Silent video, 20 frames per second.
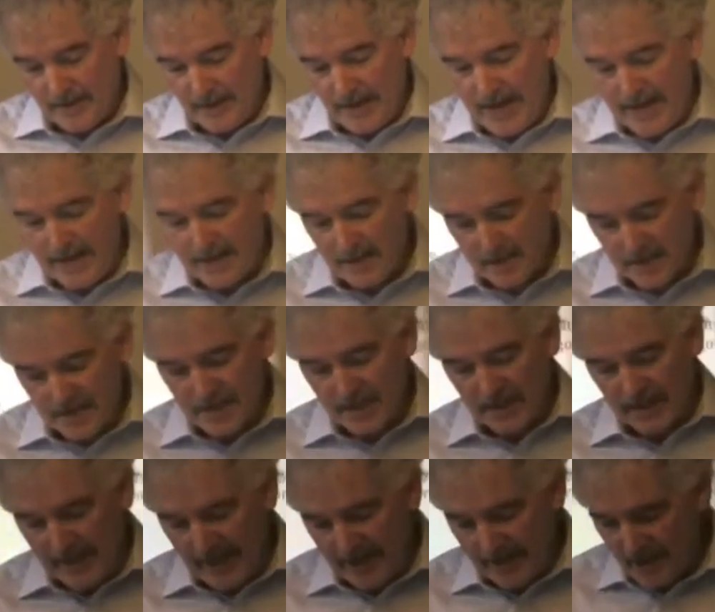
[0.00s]
that act as a
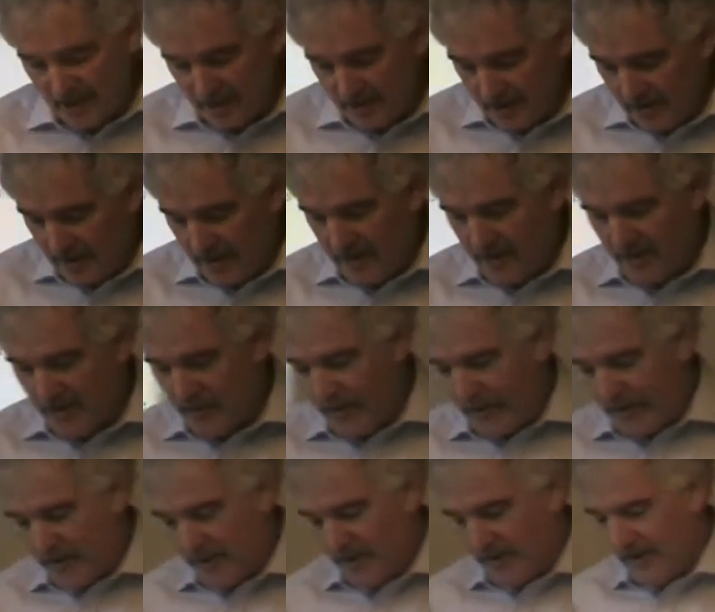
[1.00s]
selection and
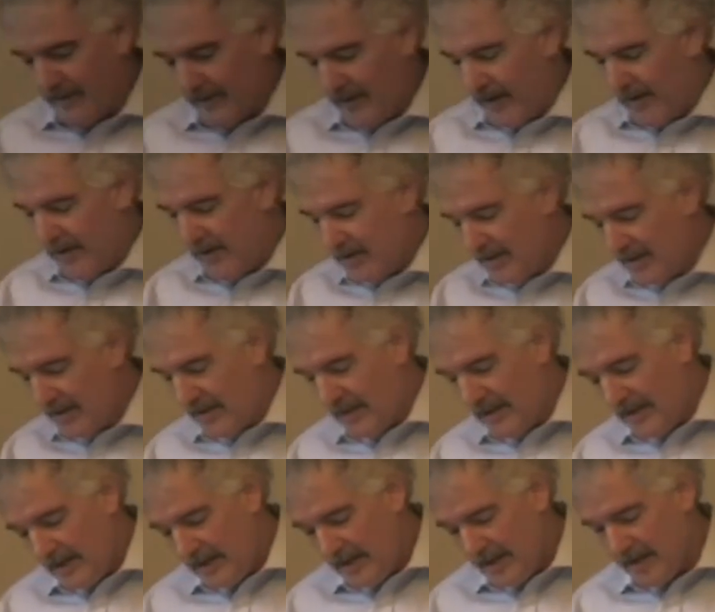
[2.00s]
switching device
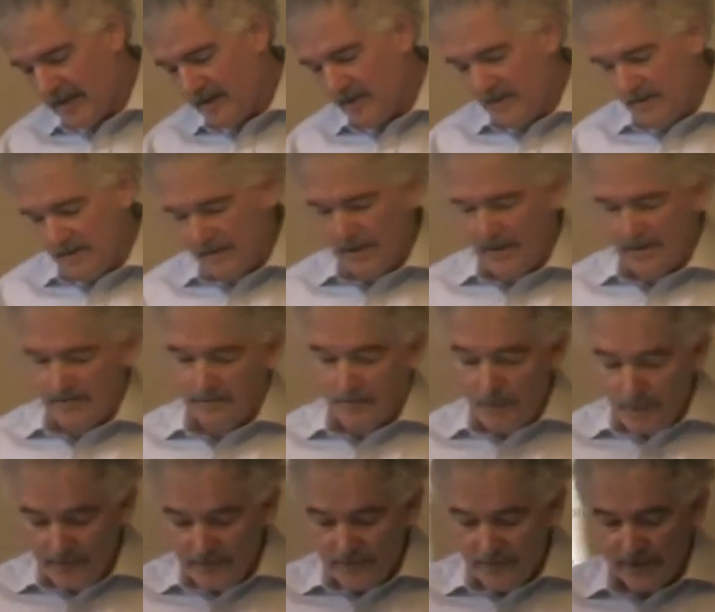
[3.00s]
and
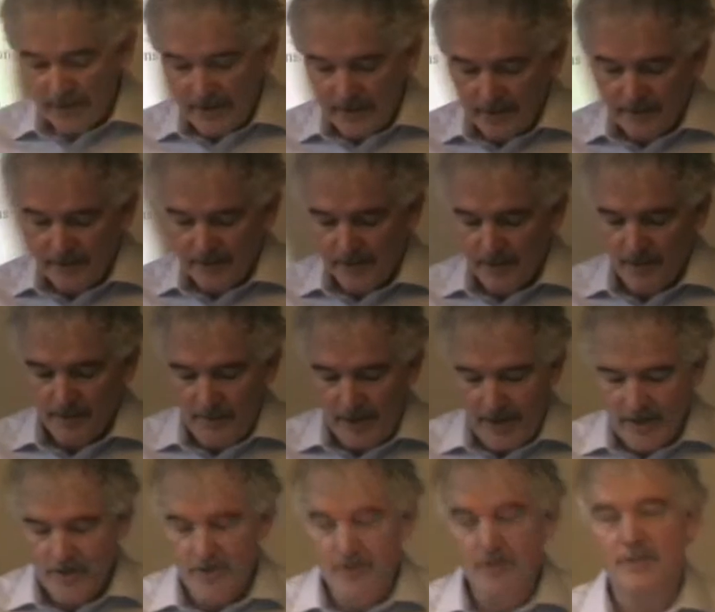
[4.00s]
moves
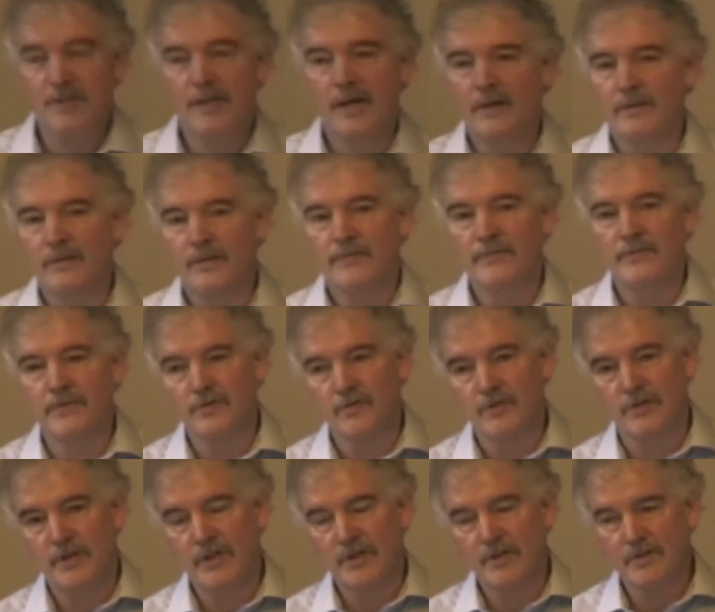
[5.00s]
patients down different
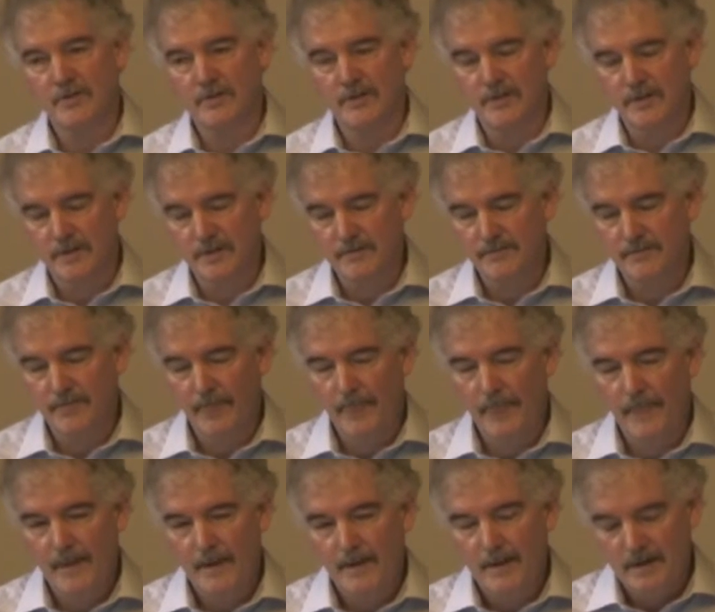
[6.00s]
trajectories.
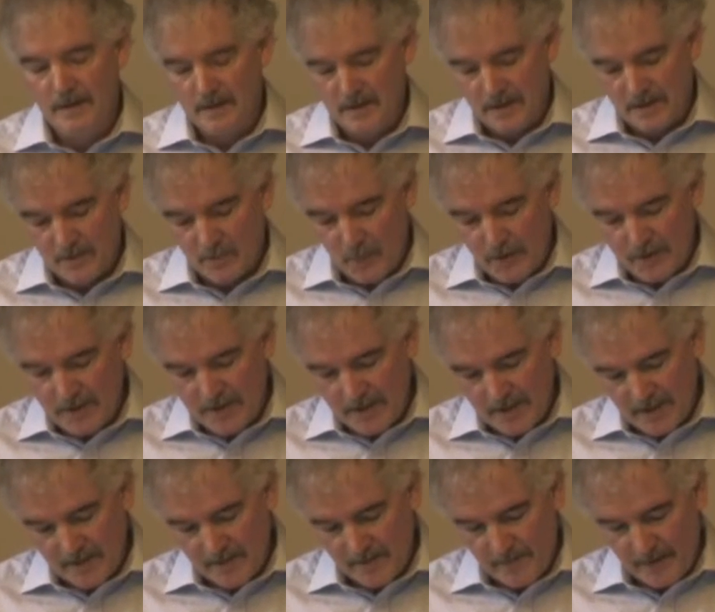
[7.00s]
That's one
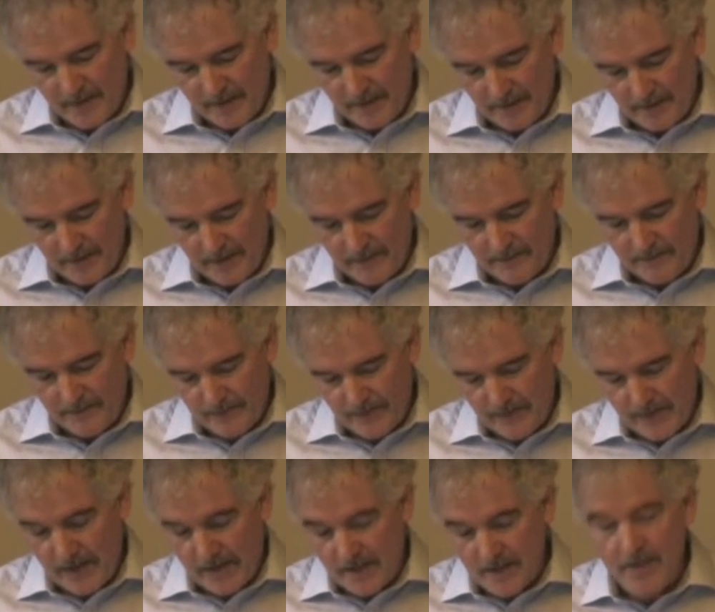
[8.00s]
sense of pathway. The
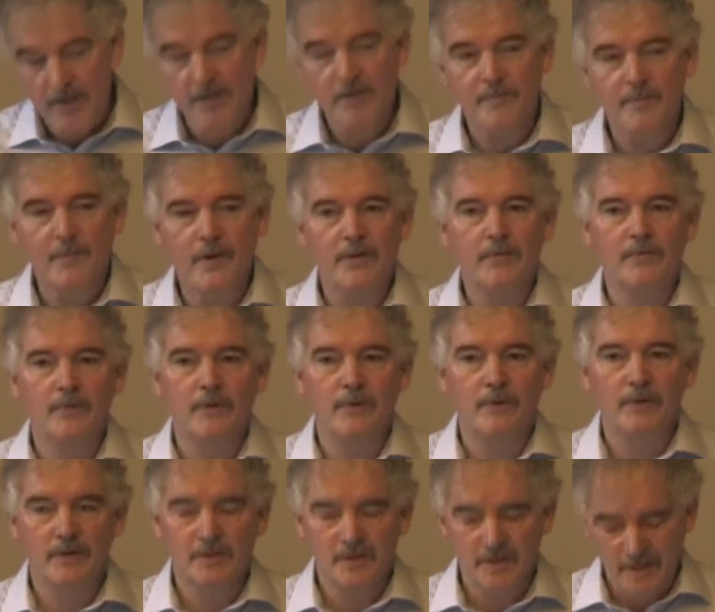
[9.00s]
second sense of pathway we
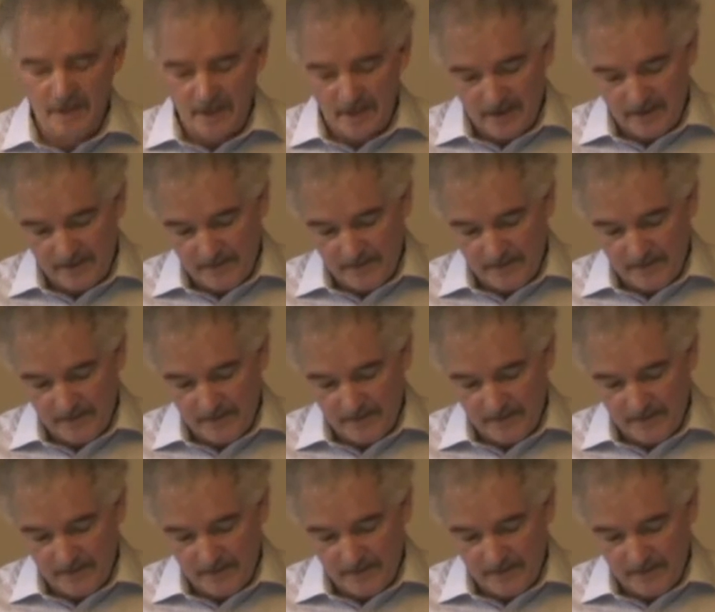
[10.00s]
heard today in